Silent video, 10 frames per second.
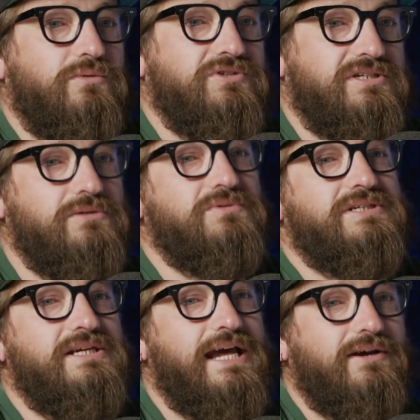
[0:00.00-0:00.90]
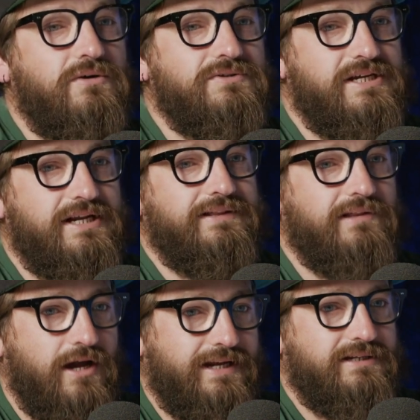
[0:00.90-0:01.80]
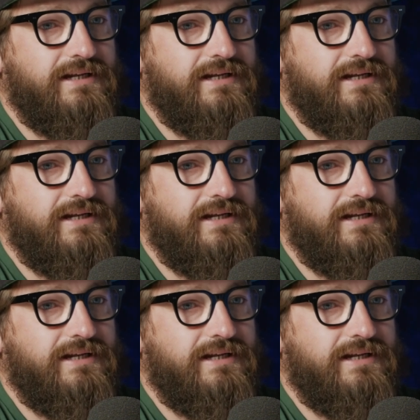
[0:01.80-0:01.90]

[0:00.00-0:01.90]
still see that content and like it